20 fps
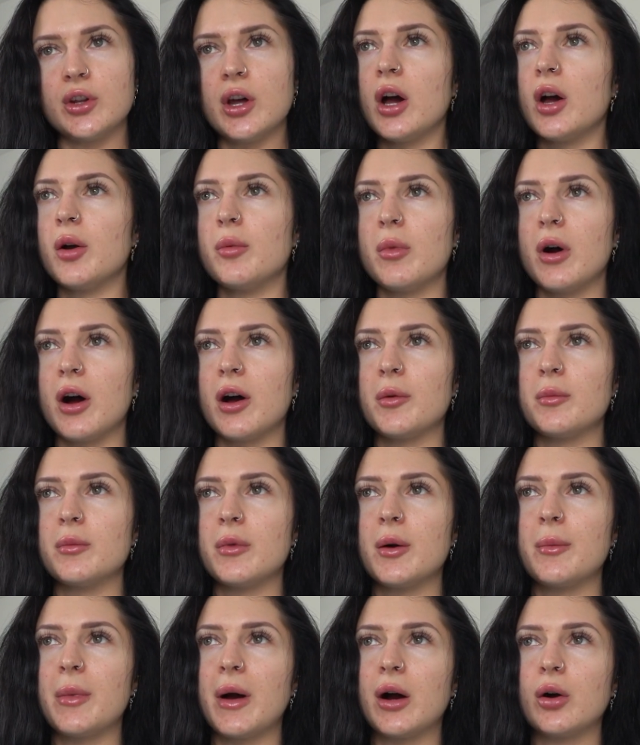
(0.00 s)
I'm
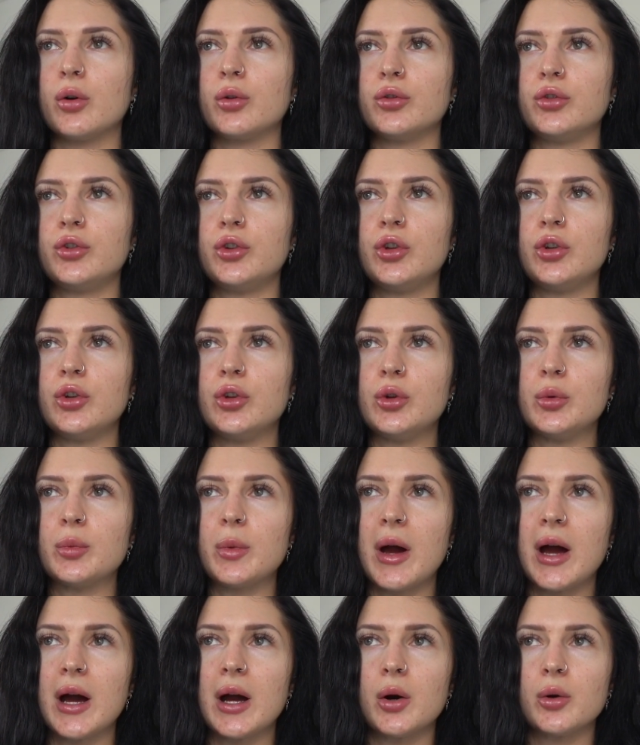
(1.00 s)
about 2
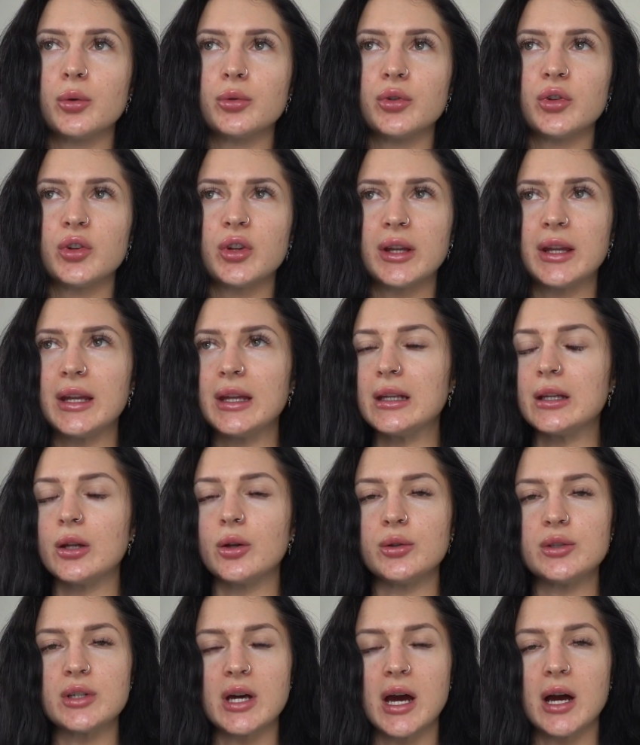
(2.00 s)
pounds a
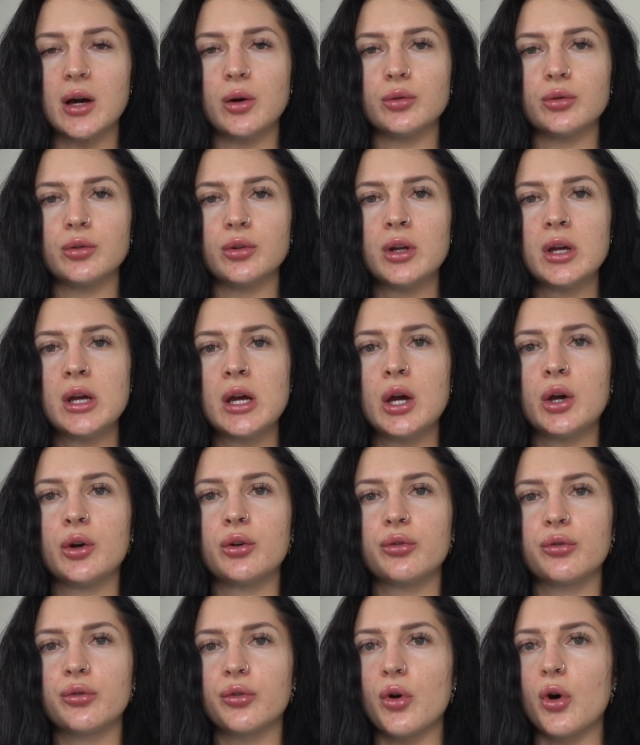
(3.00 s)
kilo down
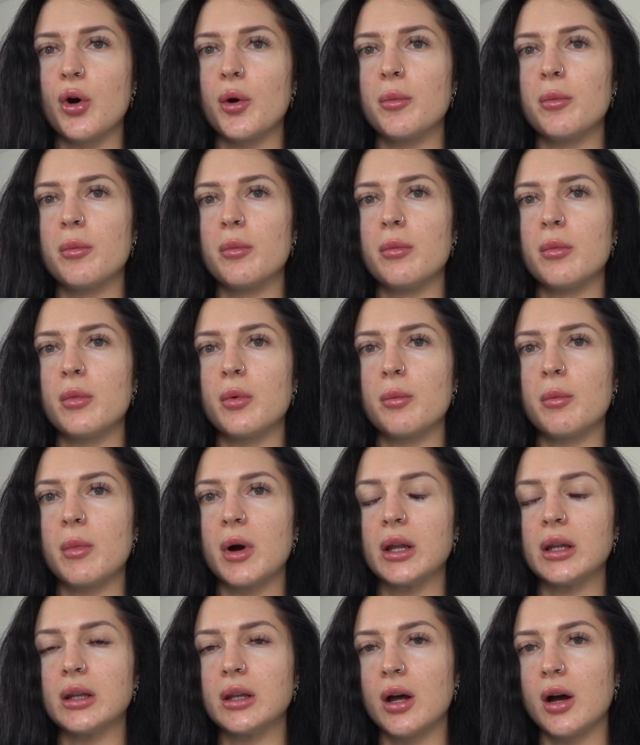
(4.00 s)
from
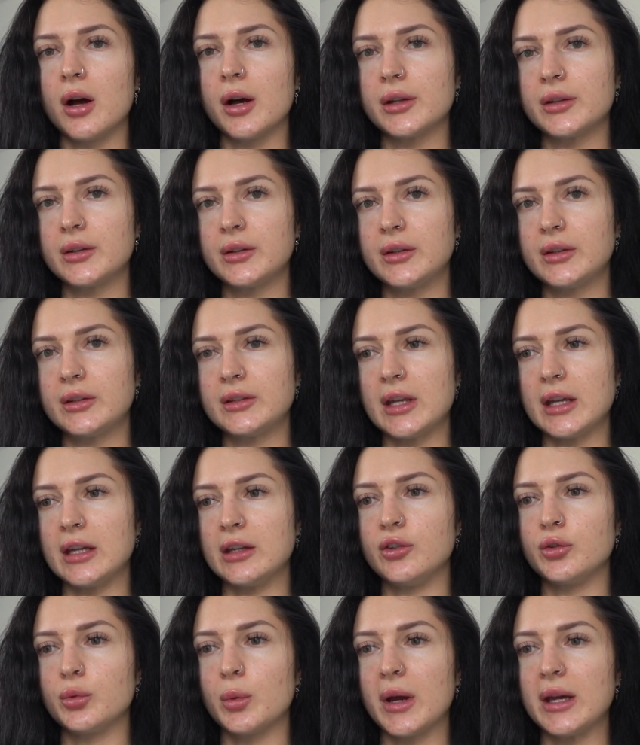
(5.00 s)
my last
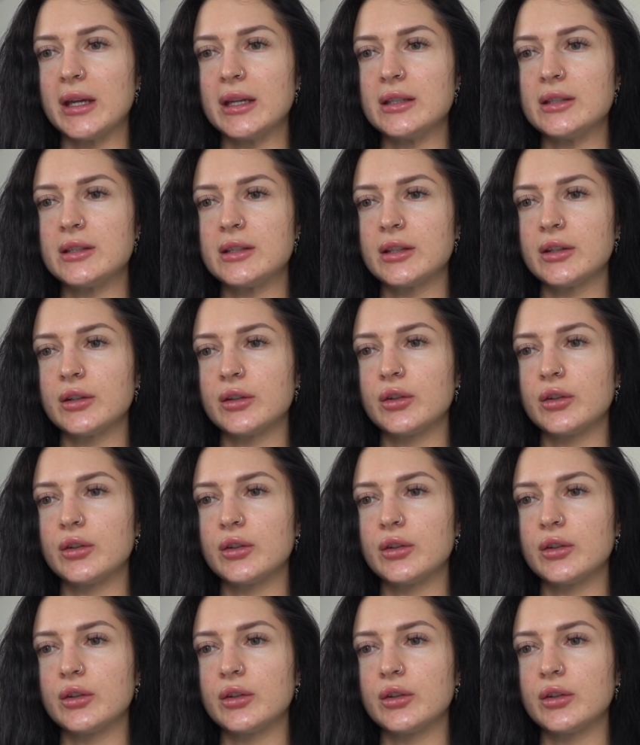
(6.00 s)
stage weight.